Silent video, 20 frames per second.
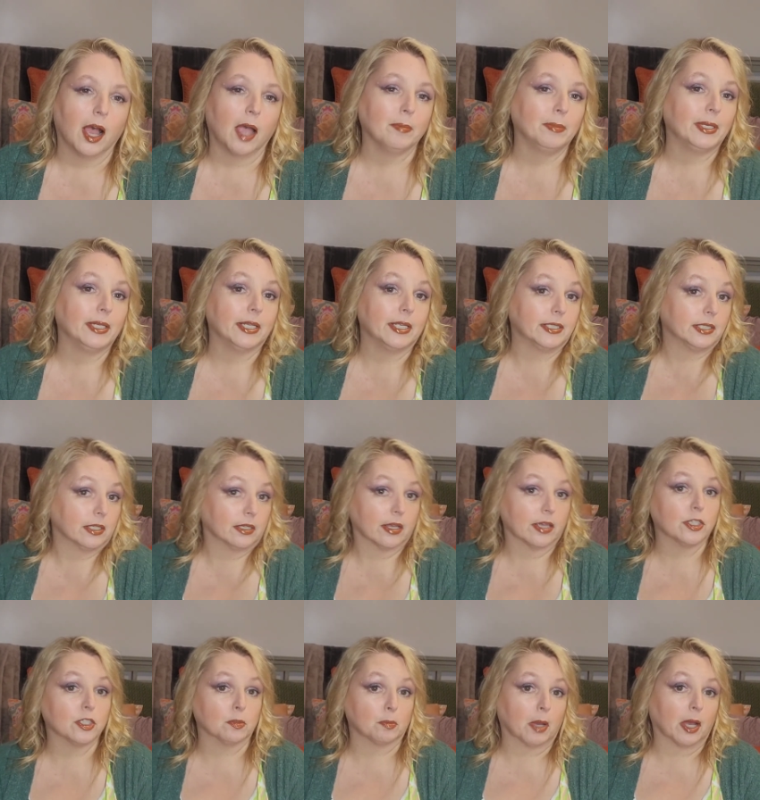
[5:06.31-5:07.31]
I mean, it's a
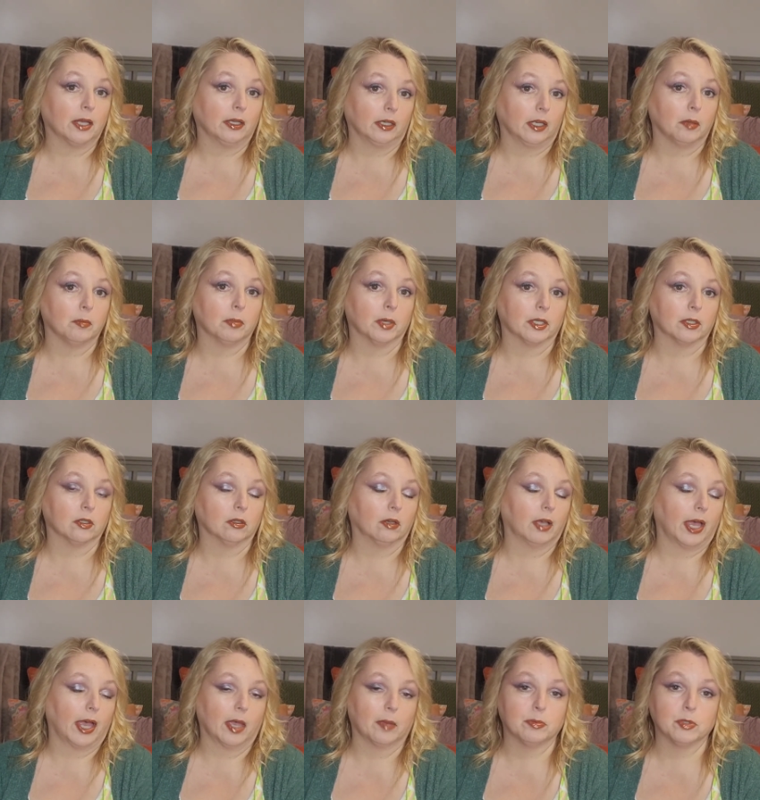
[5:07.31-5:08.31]
nice spa night
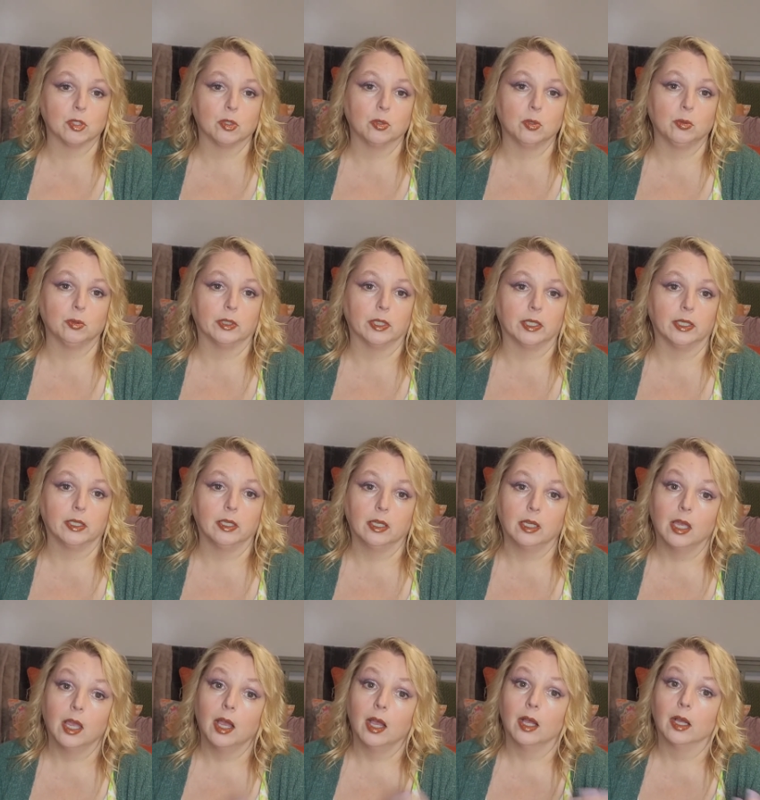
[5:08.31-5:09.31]
bundle, absolutely.
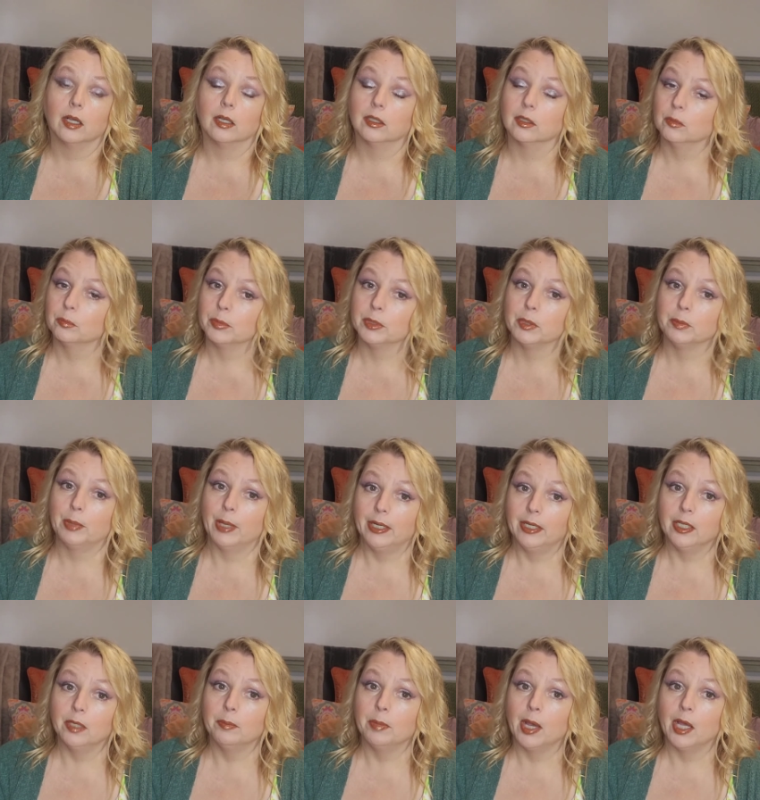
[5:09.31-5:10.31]
But
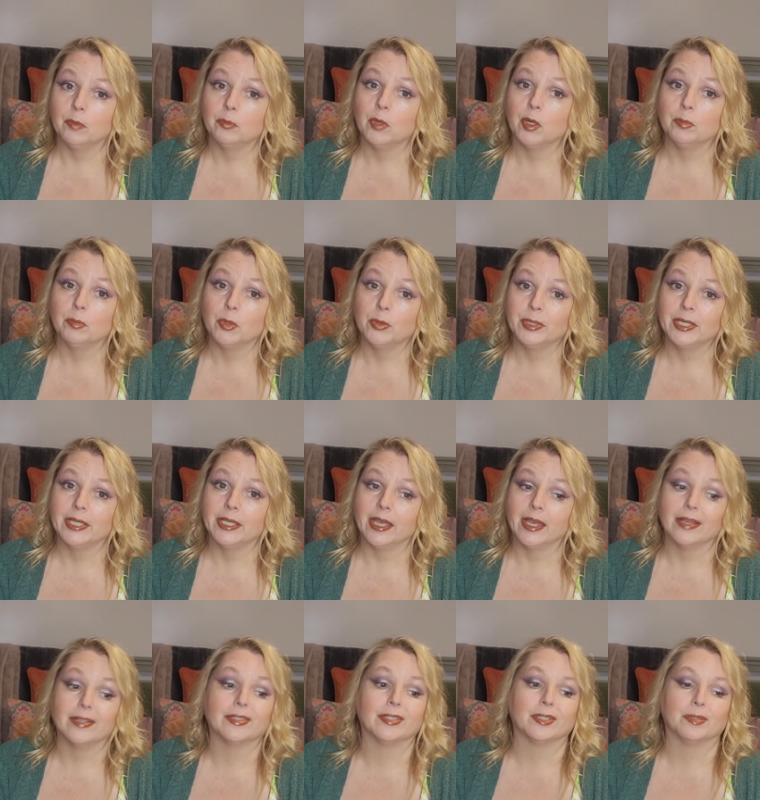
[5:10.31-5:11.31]
depending upon what Monique
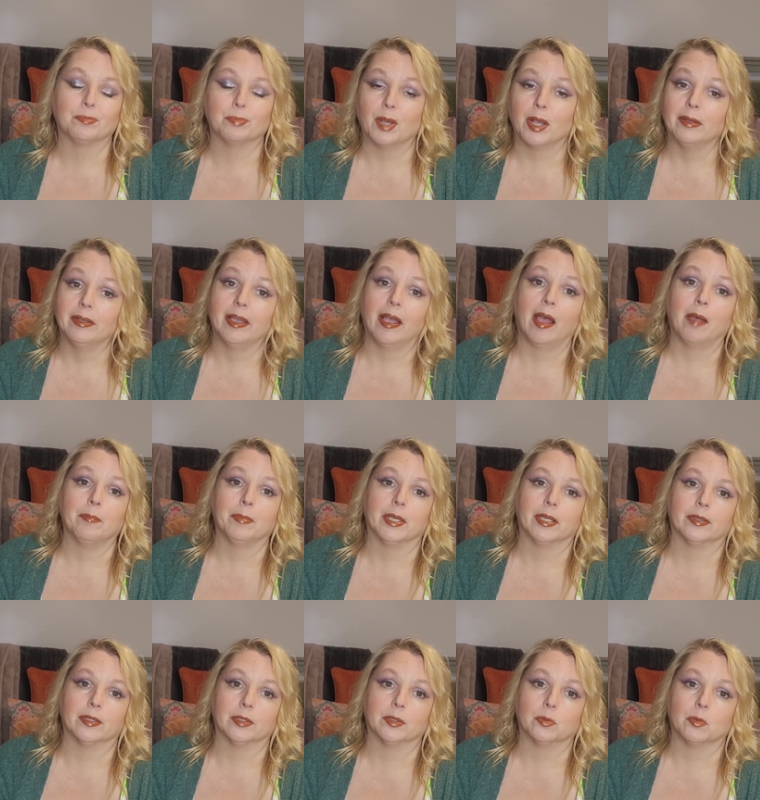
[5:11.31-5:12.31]
has, she probably got
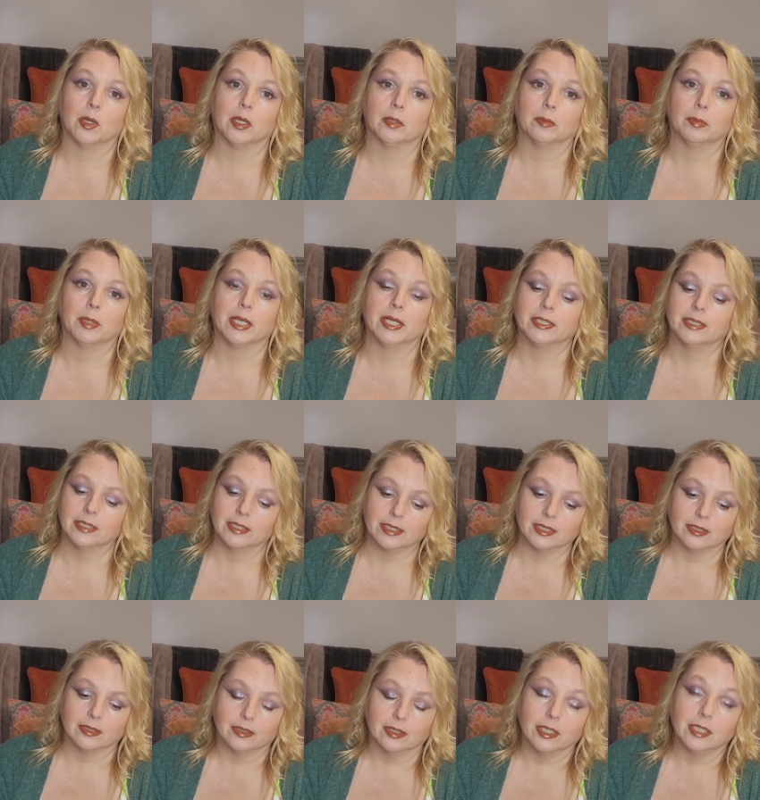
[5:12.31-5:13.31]
me on this one because
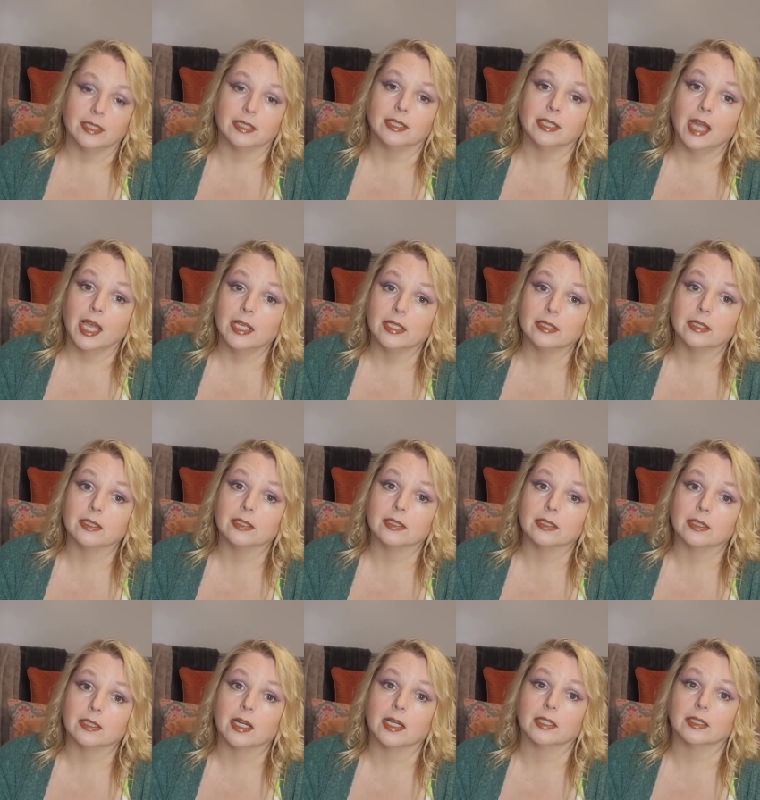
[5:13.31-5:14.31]
it's it's nice.
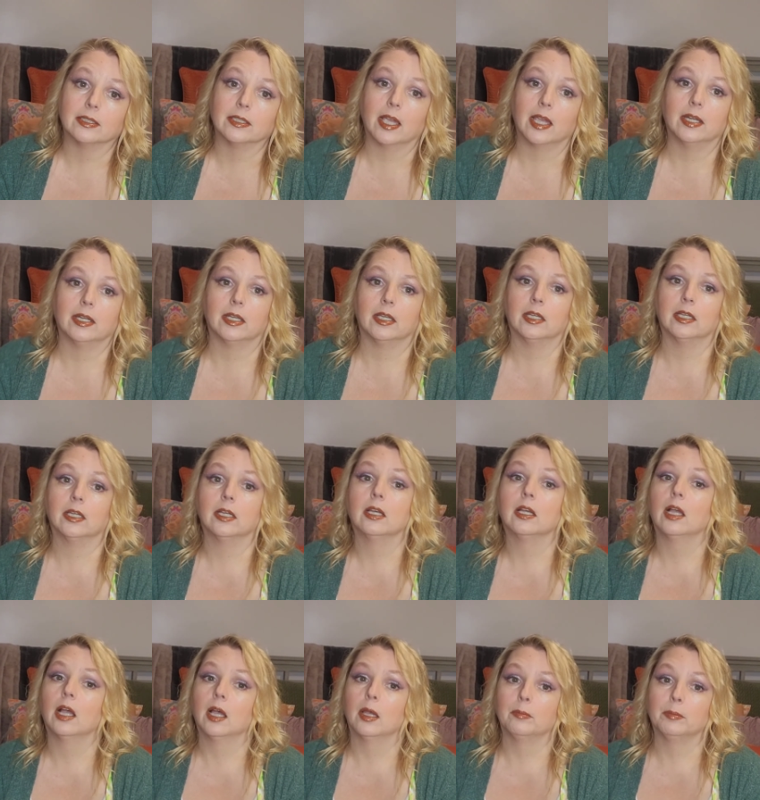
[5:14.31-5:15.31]
It's not exciting.
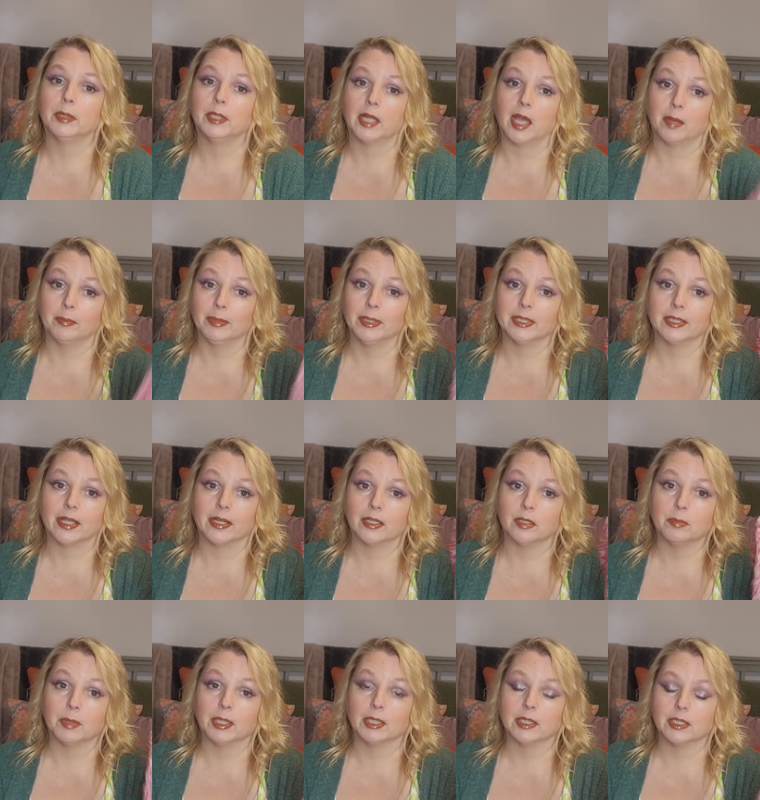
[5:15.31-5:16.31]
I mean, I'm
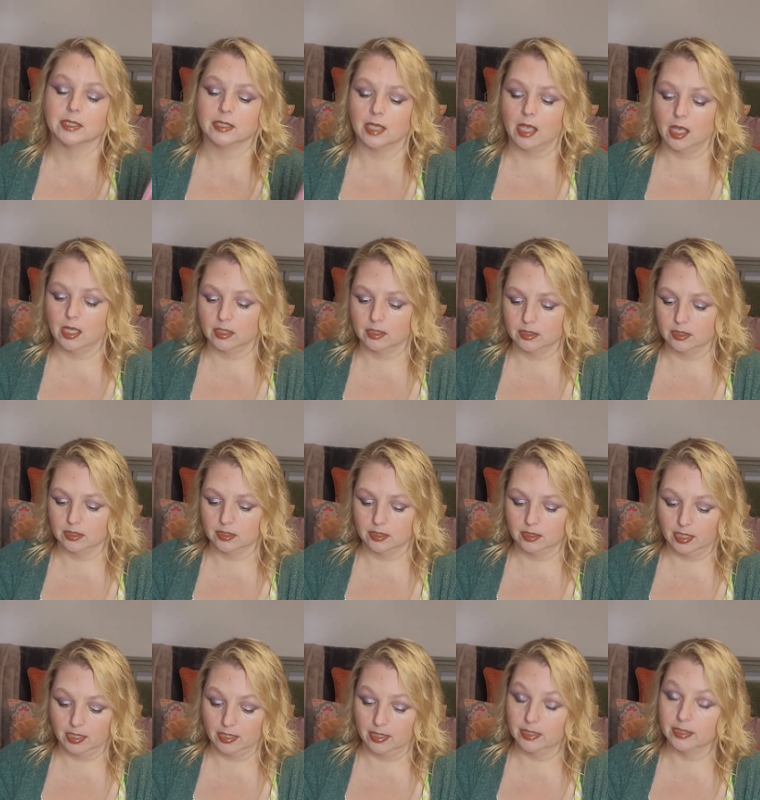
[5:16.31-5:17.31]
excited about the
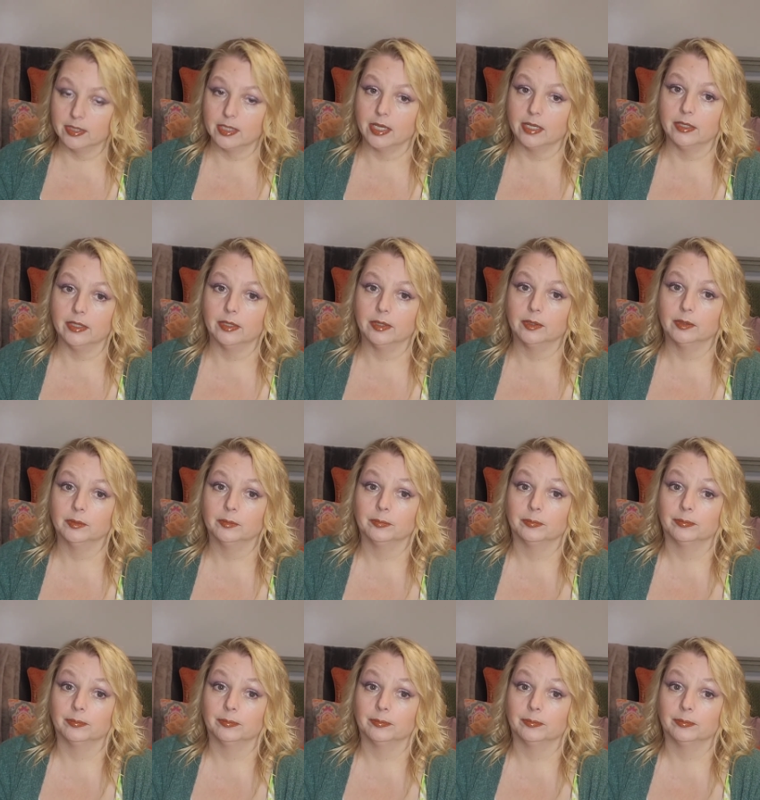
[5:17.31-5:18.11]
socks, I gotta tell you.